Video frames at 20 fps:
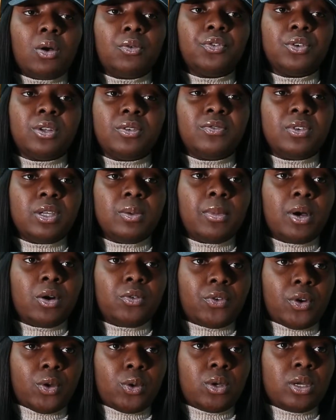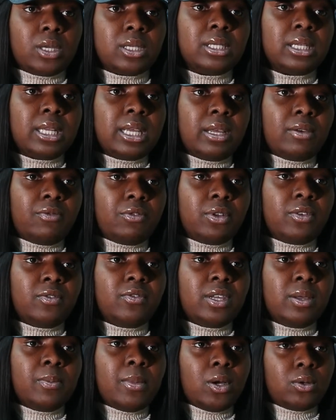for the female focused, for the
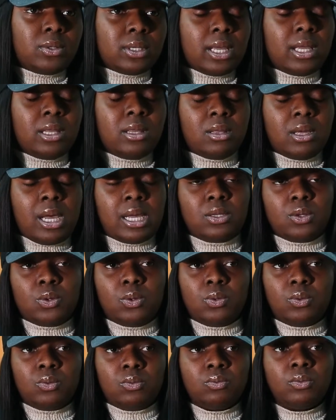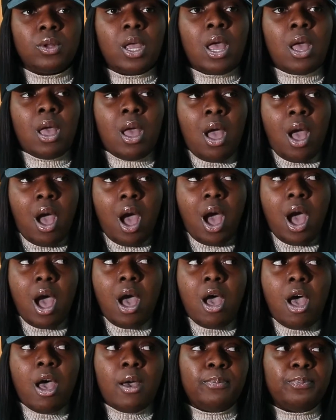females in that school.
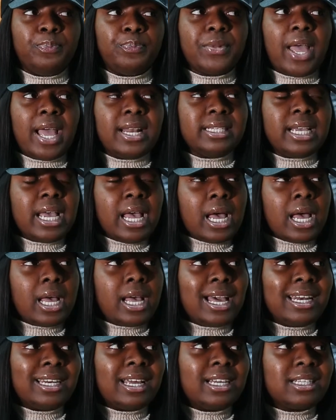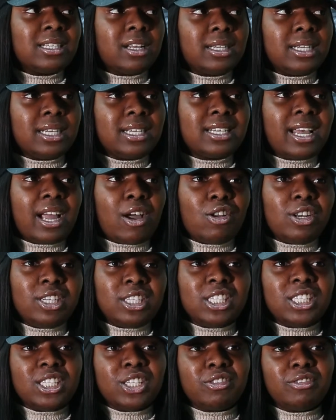And I studied a
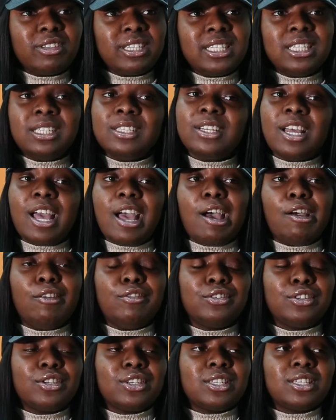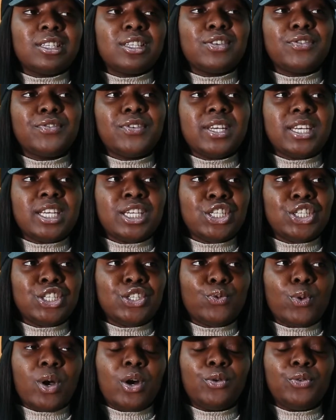psychology degree. I've just finished
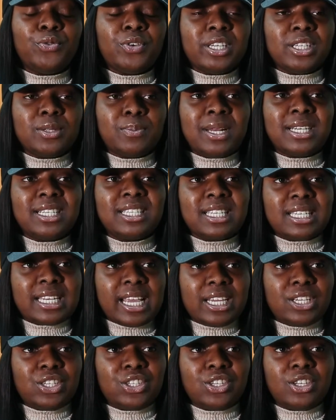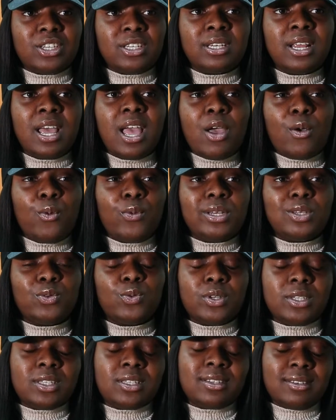my dissertation, which
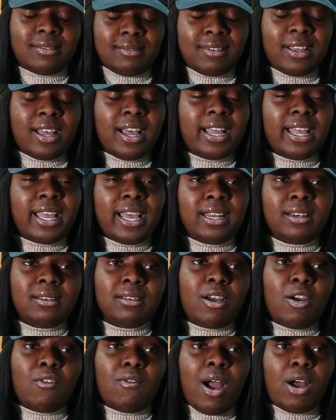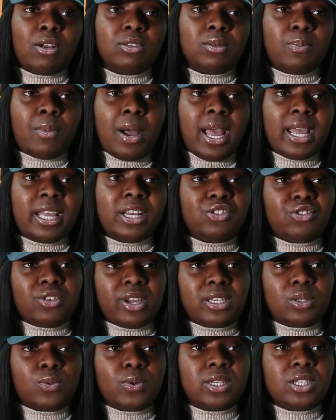was again around my
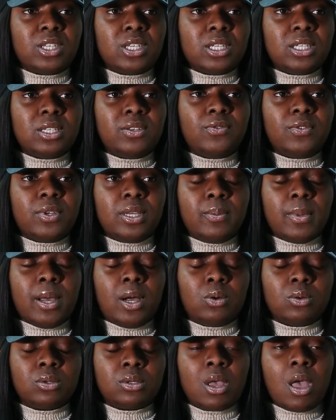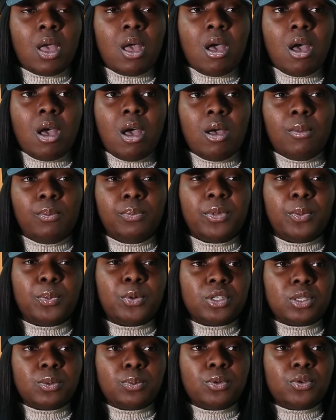interest, which is females, the
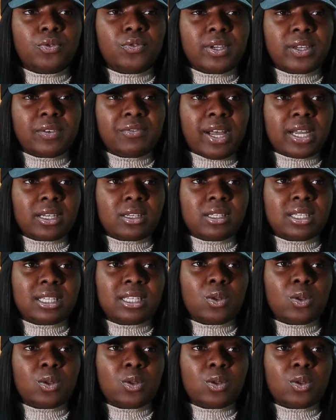push and pull factors as